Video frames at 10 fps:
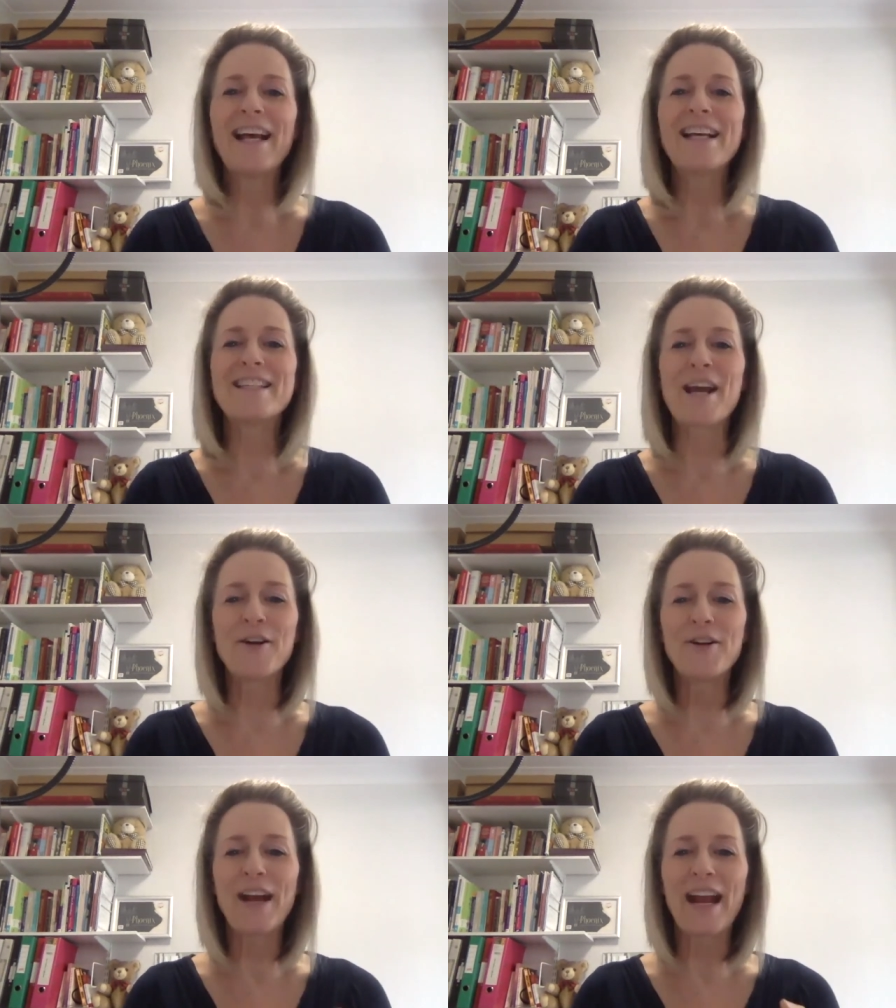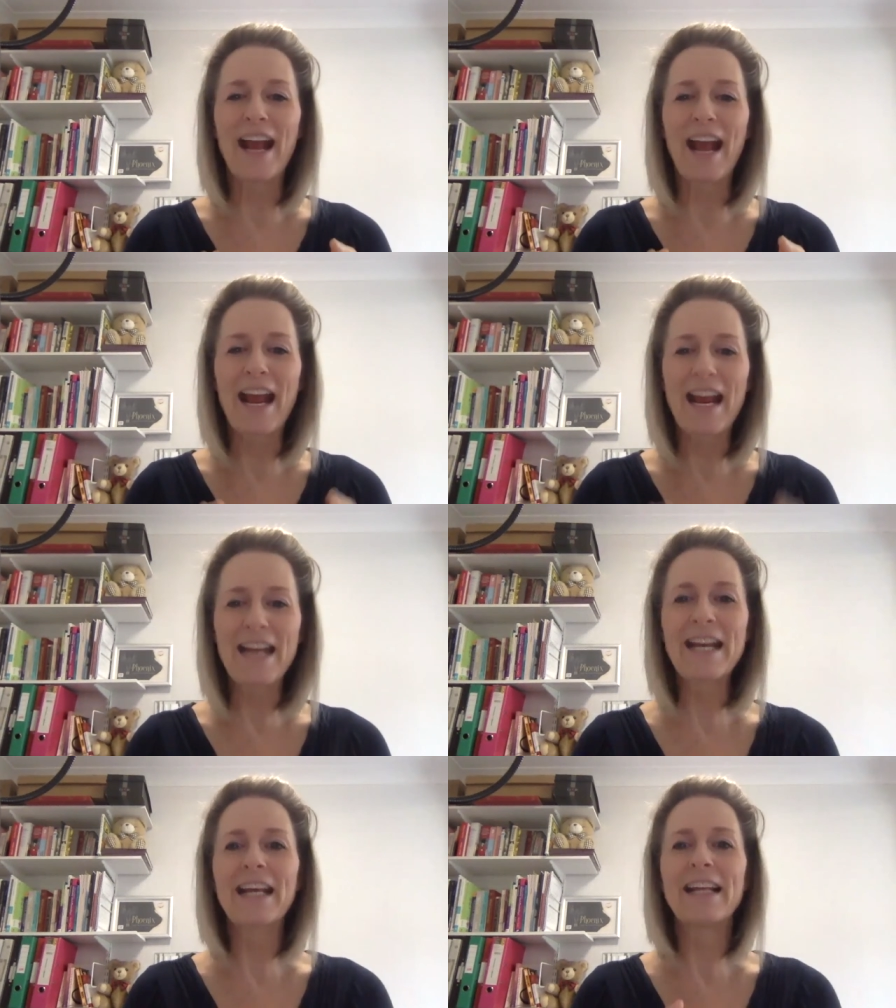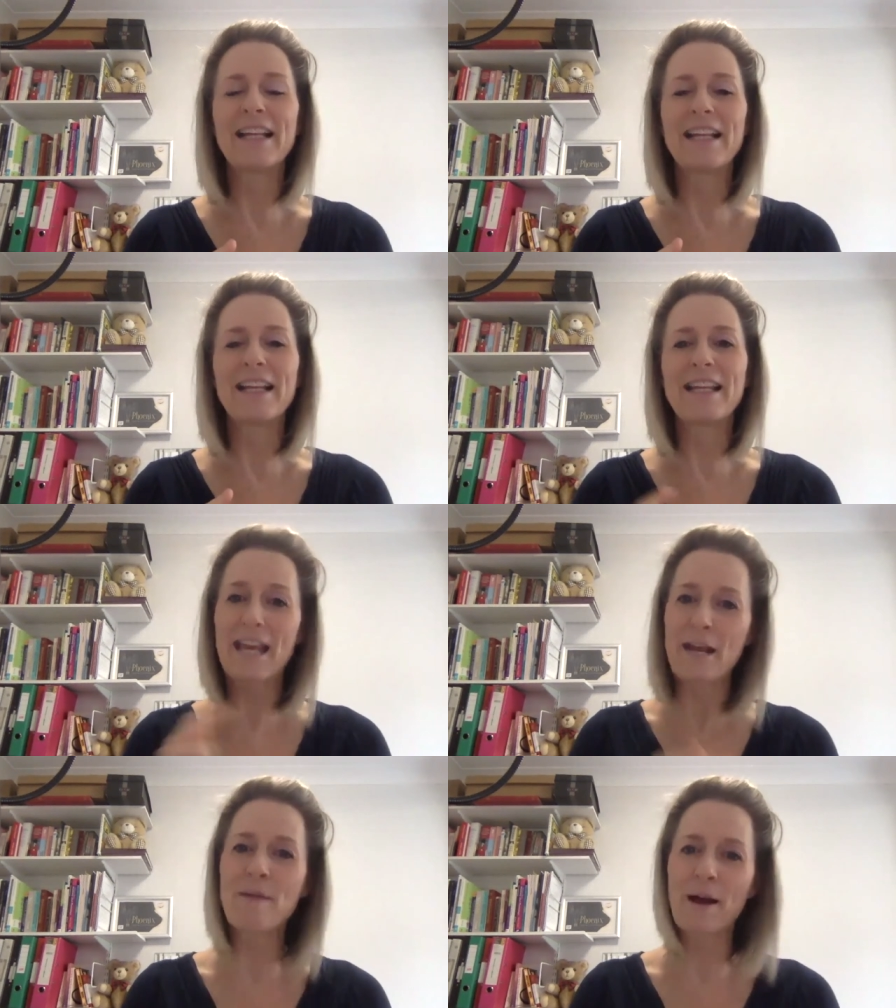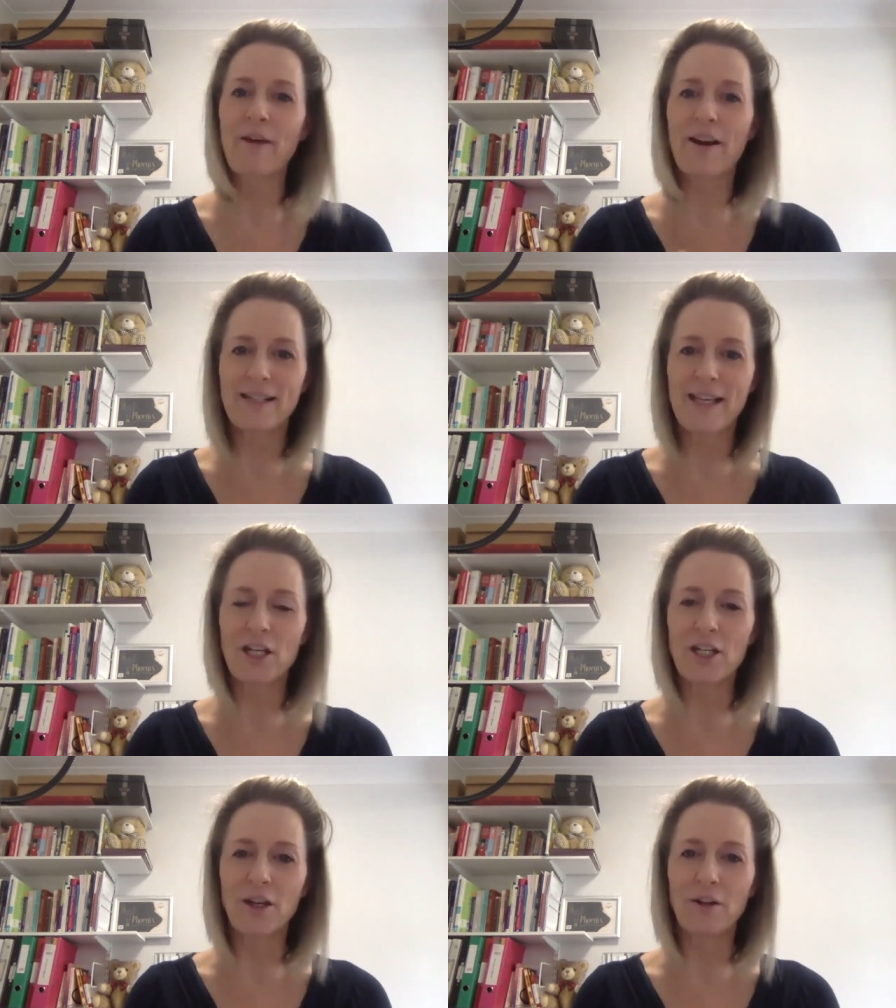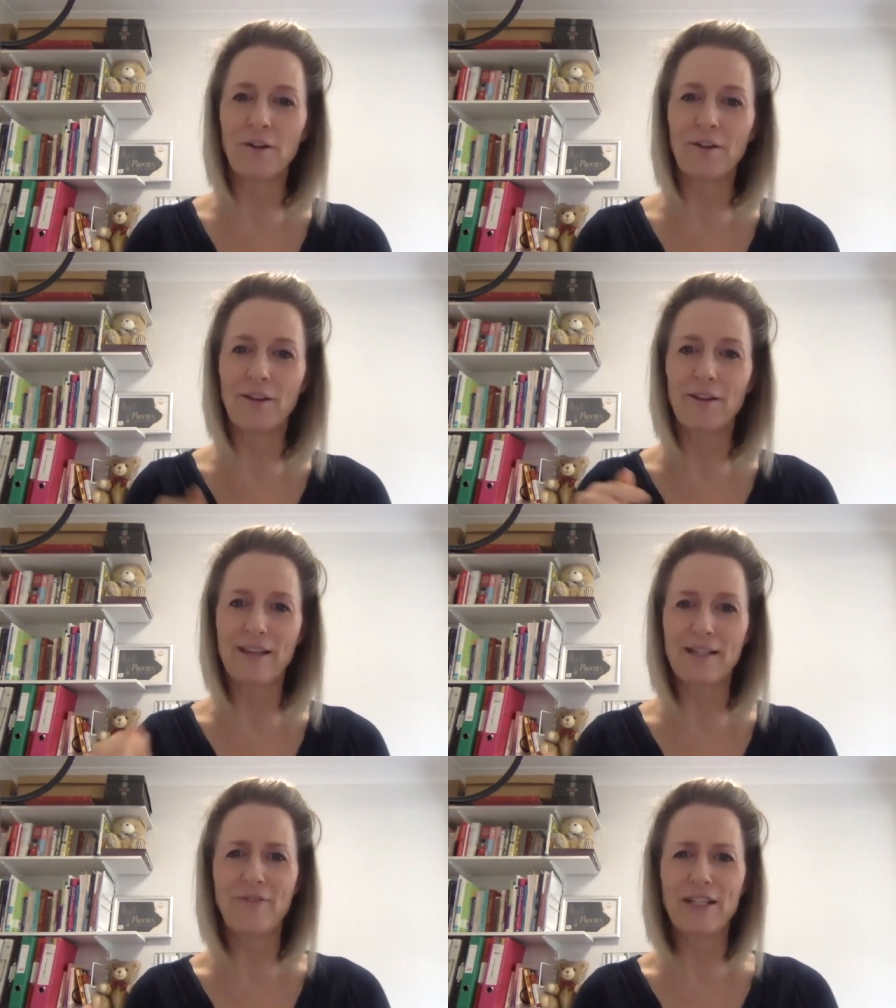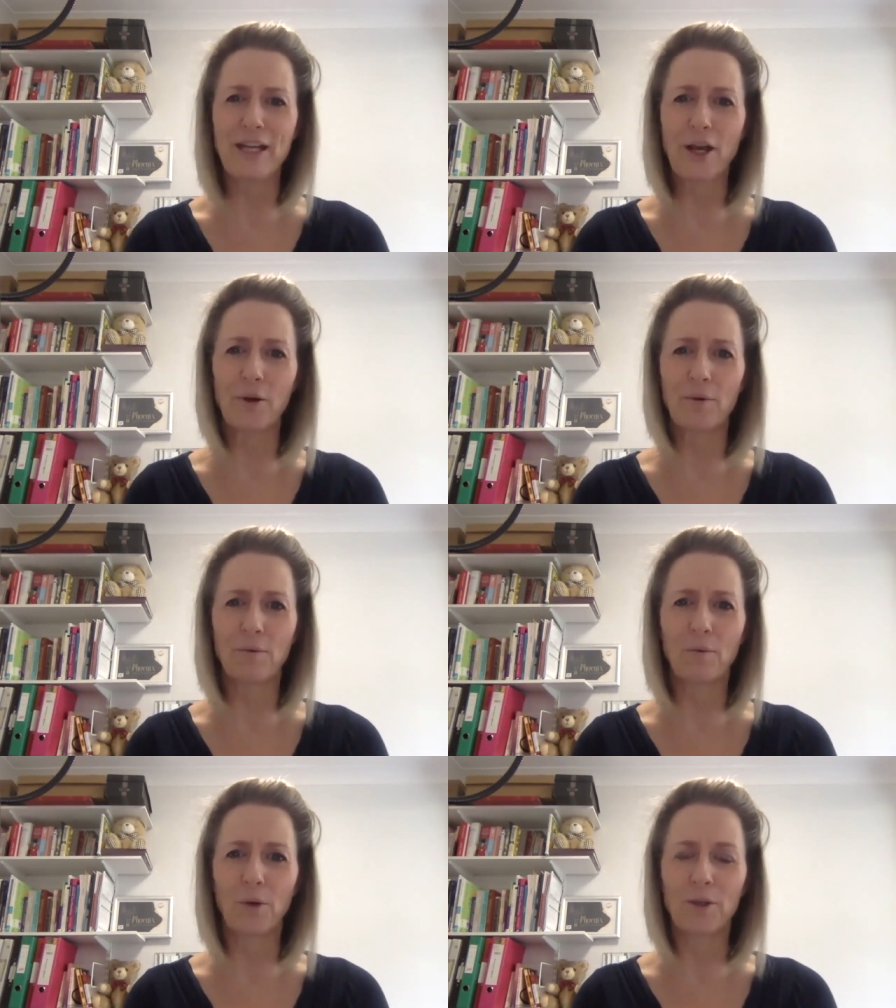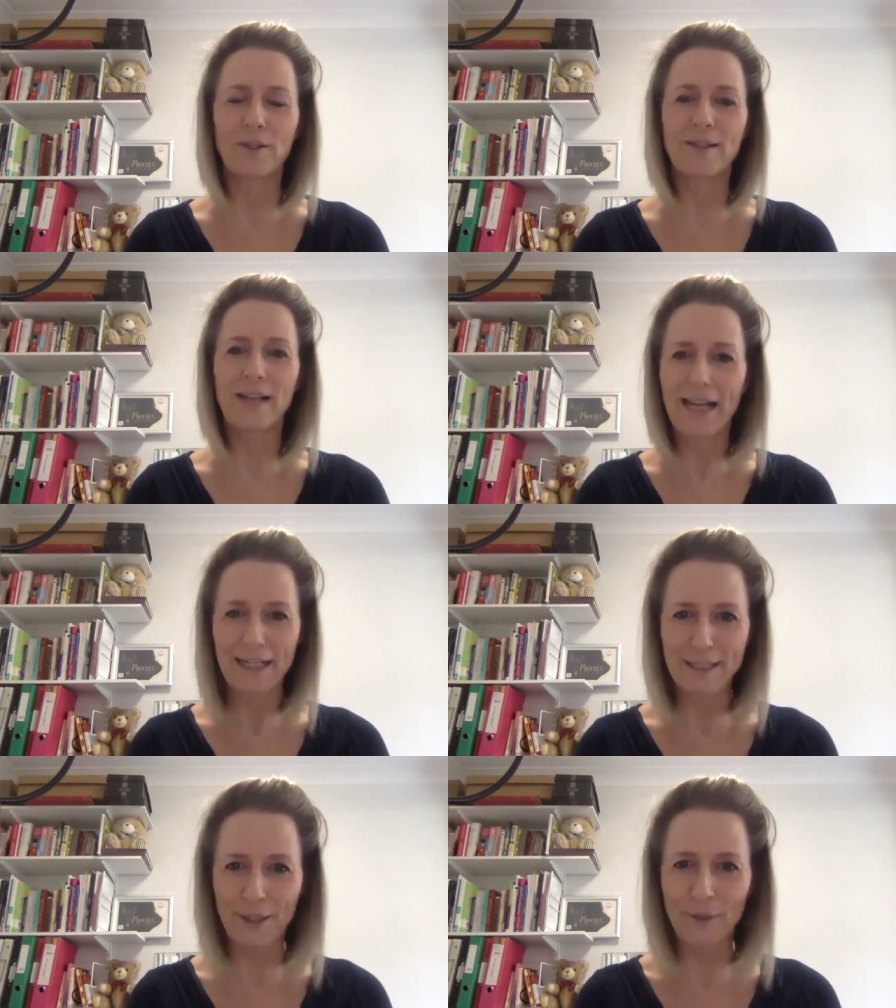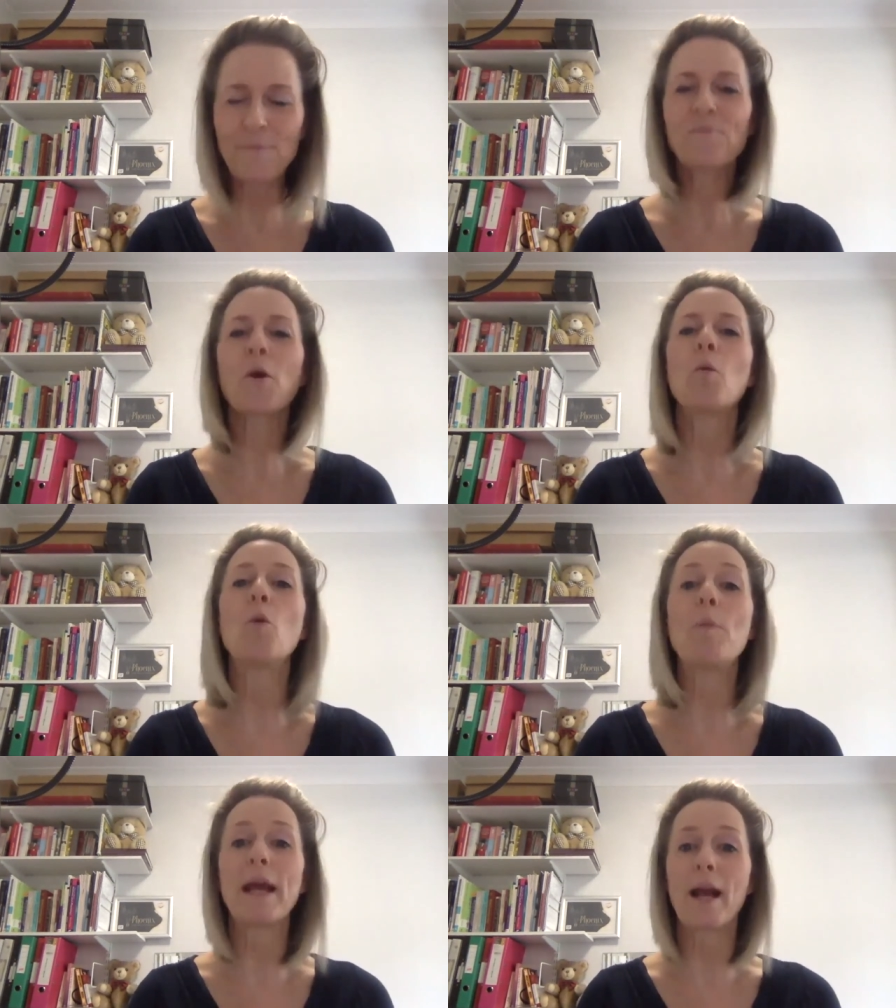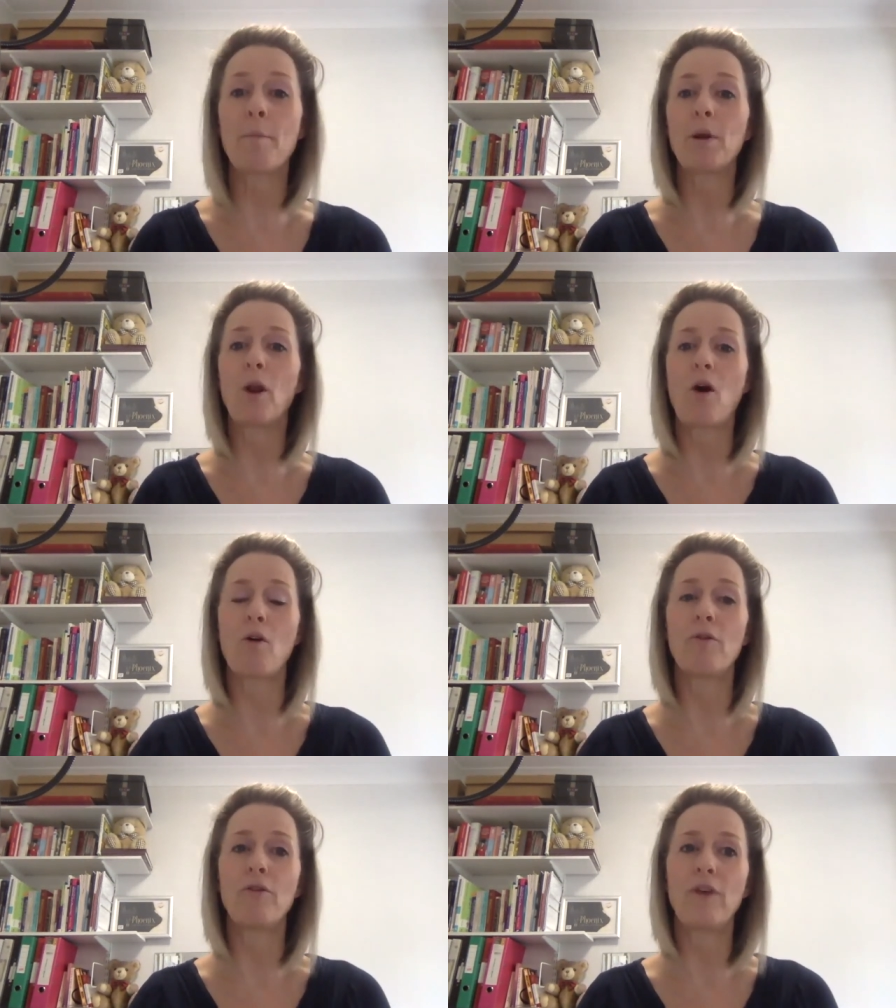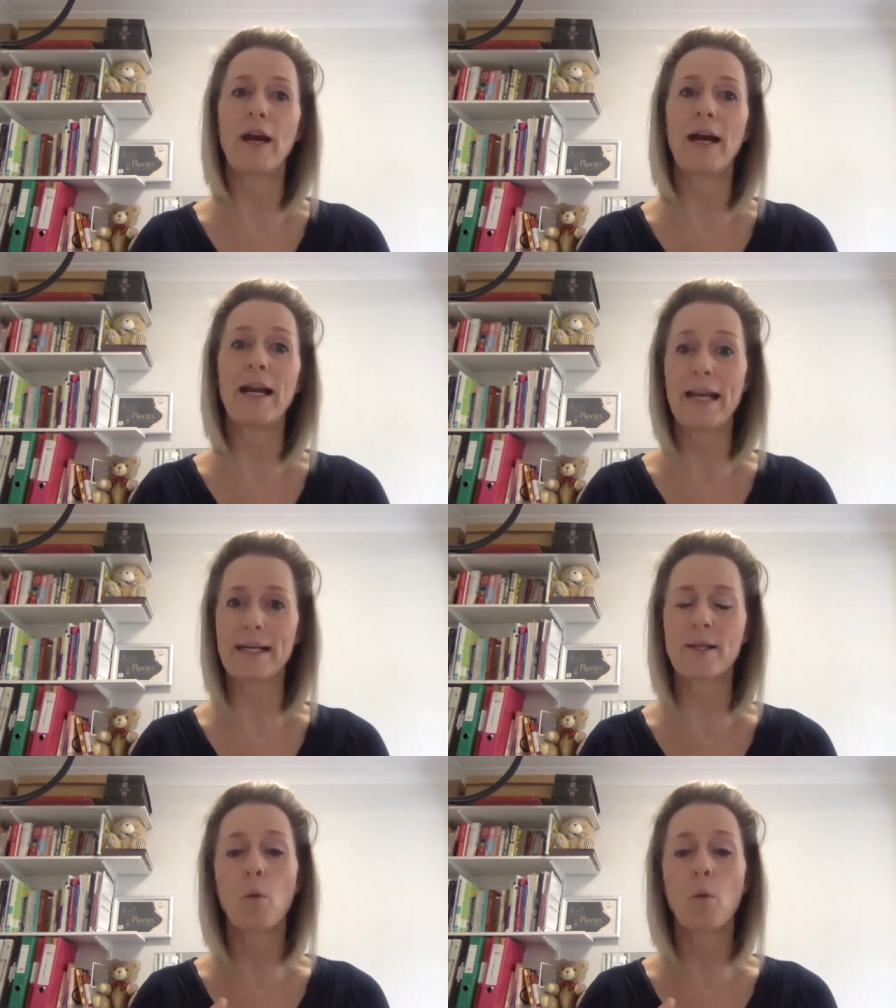So in the email that I send you that this video was linked to will be a couple of links.